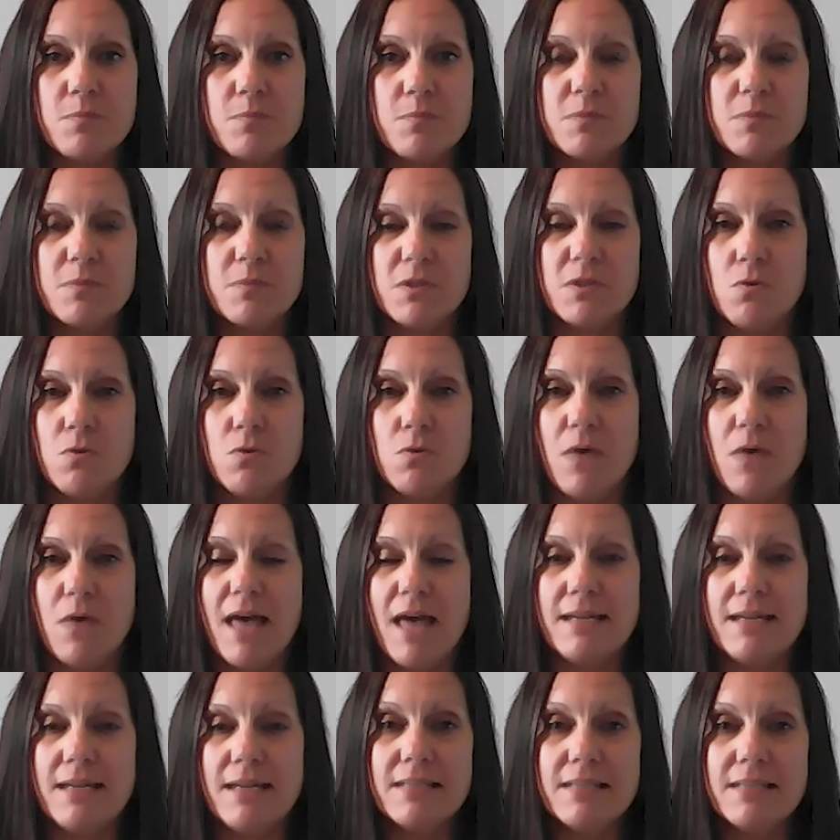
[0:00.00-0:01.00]
so
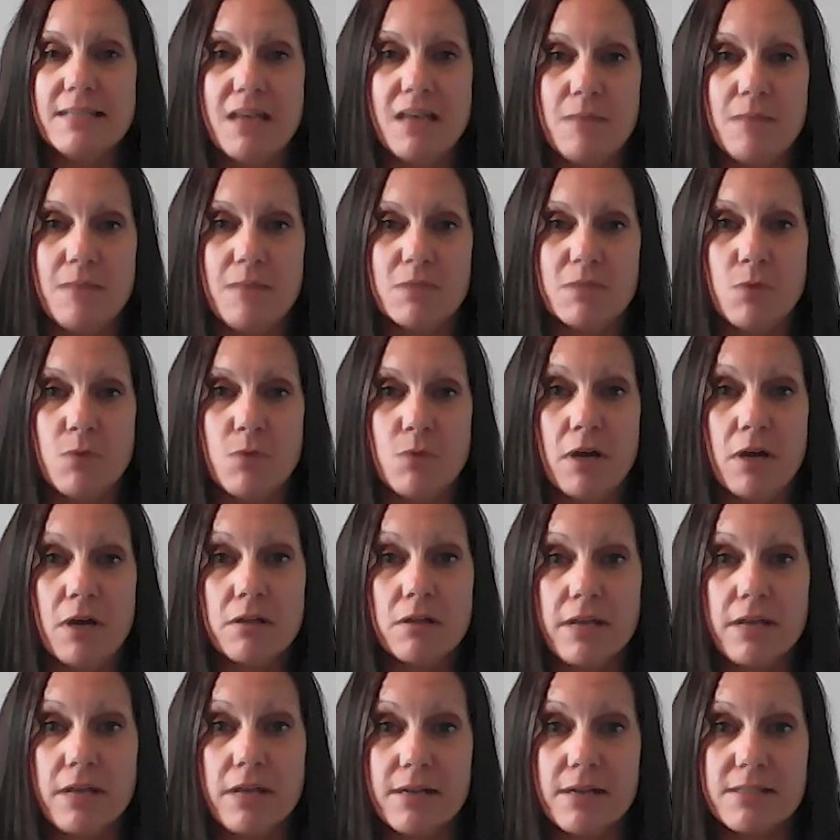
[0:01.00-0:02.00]
anytime someone
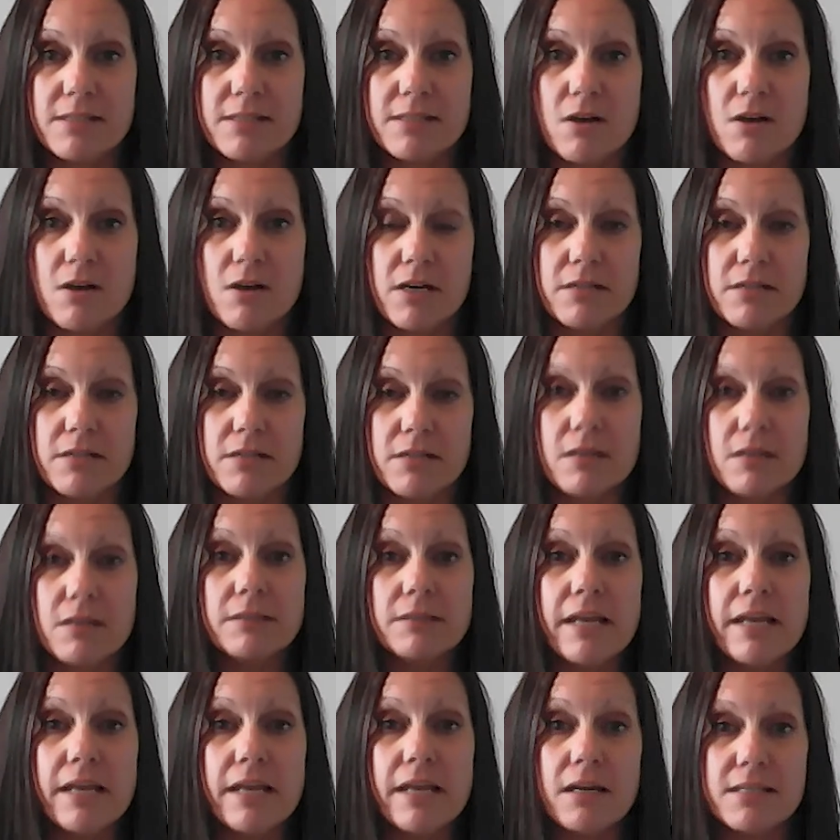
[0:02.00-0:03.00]
clicks on a
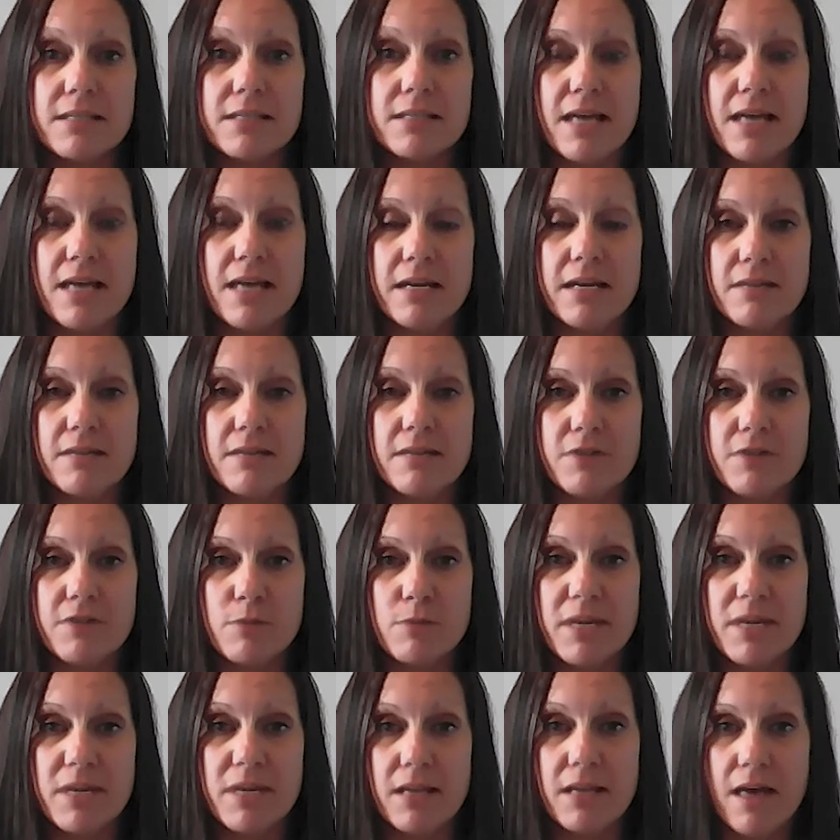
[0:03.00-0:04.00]
link to any of your
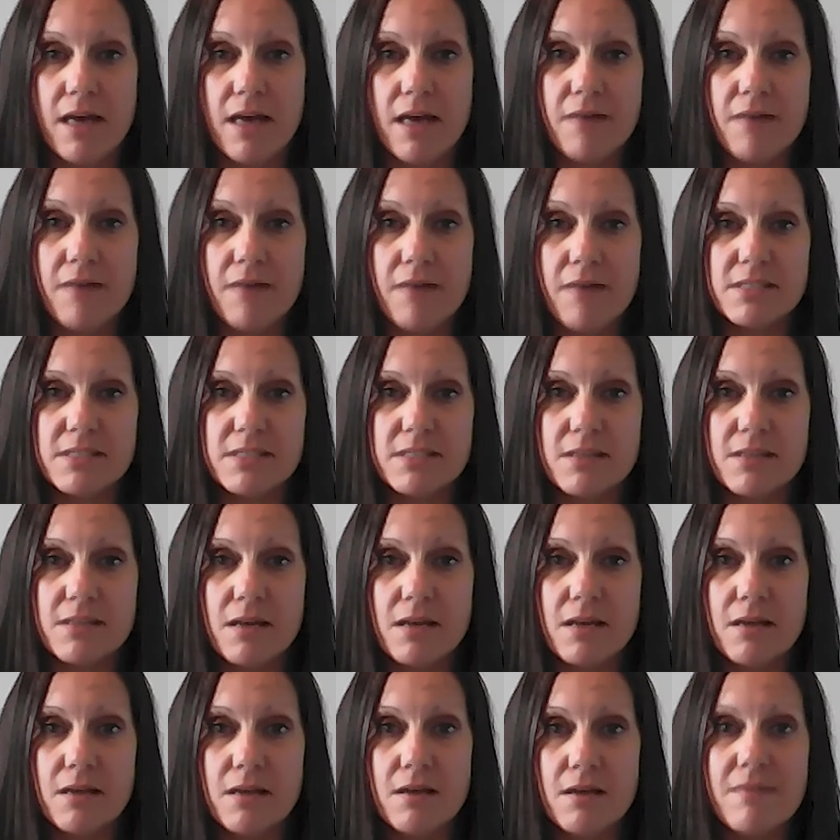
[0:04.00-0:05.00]
PDFs,
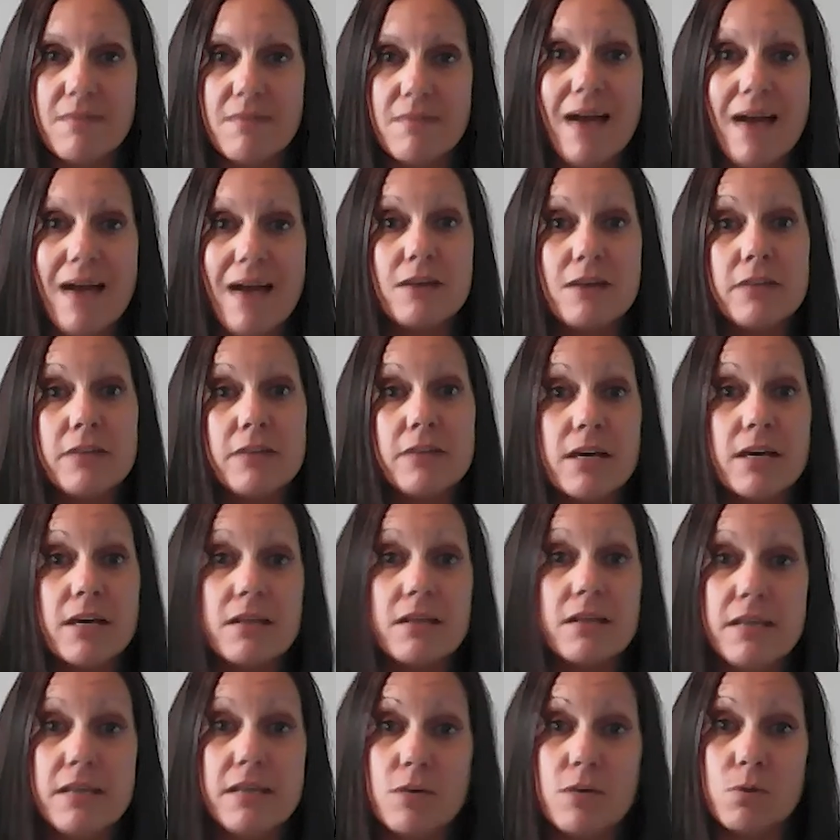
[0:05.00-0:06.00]
that click
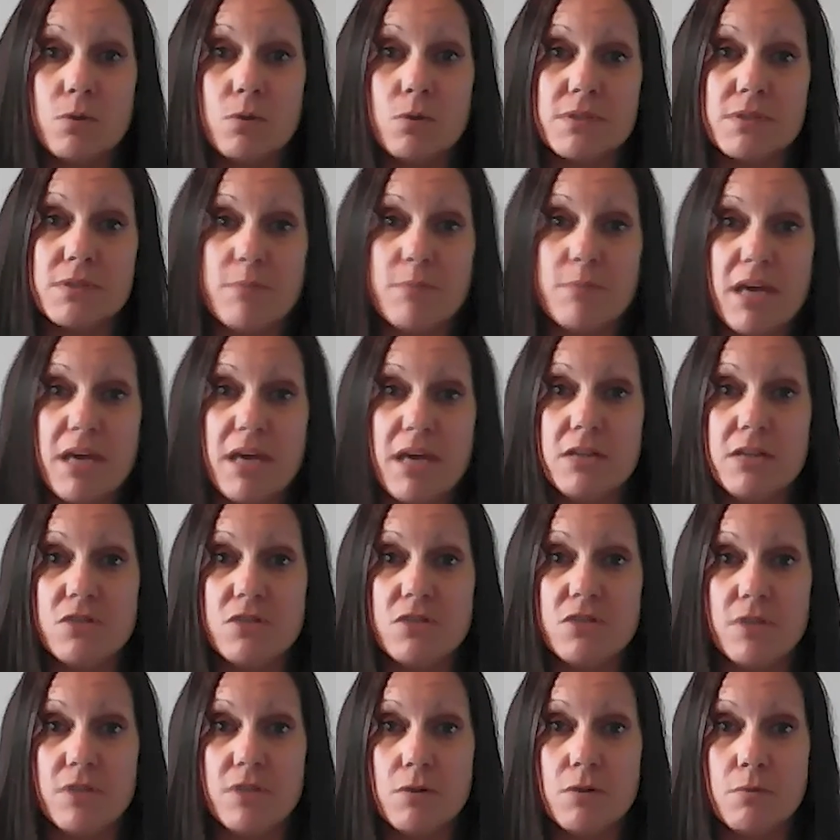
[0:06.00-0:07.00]
equals a
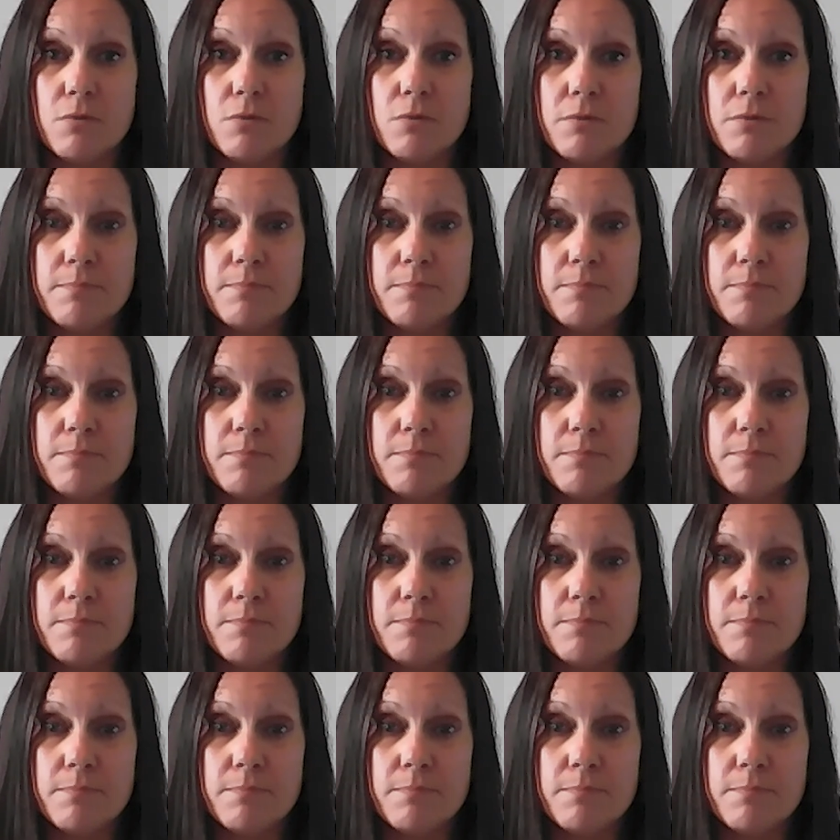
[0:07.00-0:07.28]
page view.